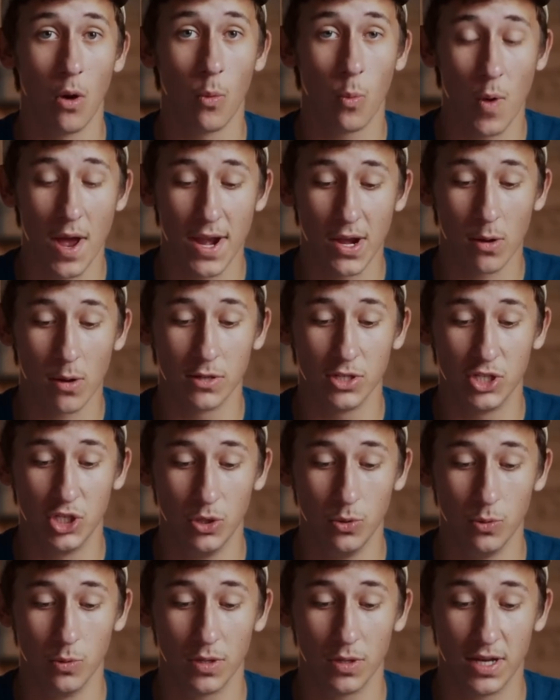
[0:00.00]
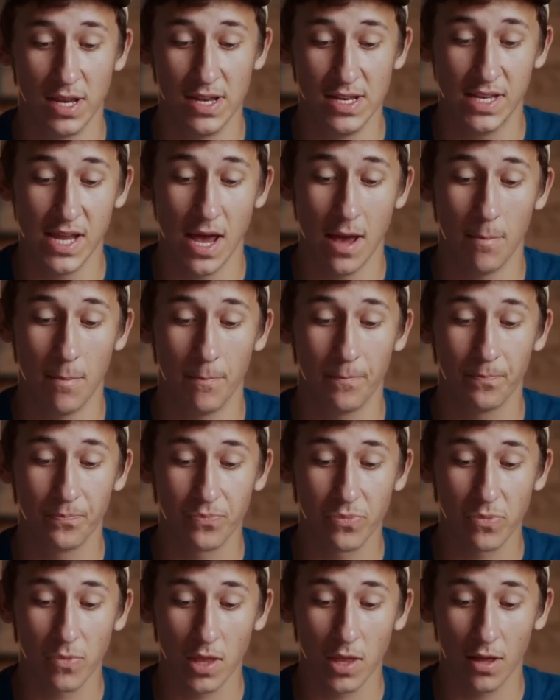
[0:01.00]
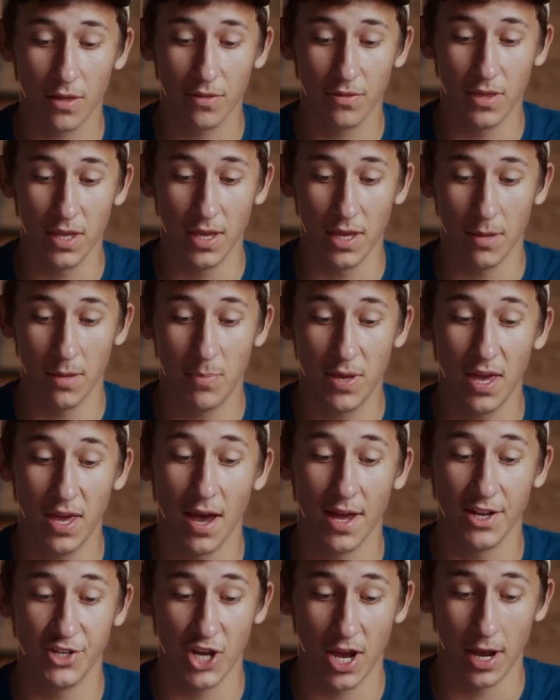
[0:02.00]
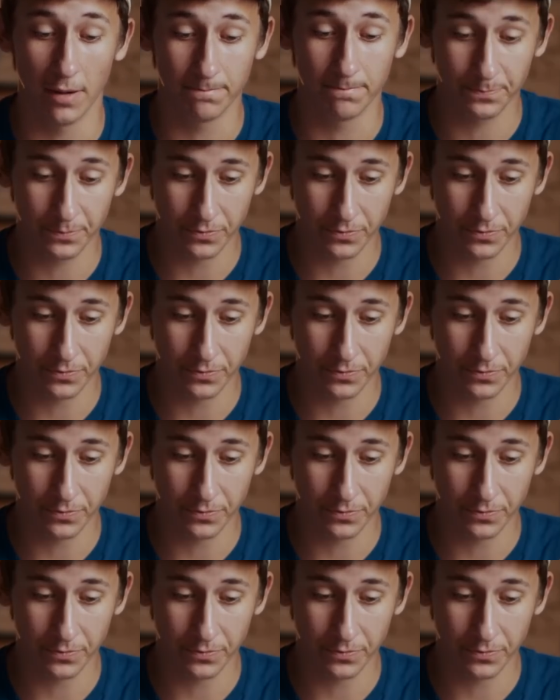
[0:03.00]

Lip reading: went on to condemn the PIJ.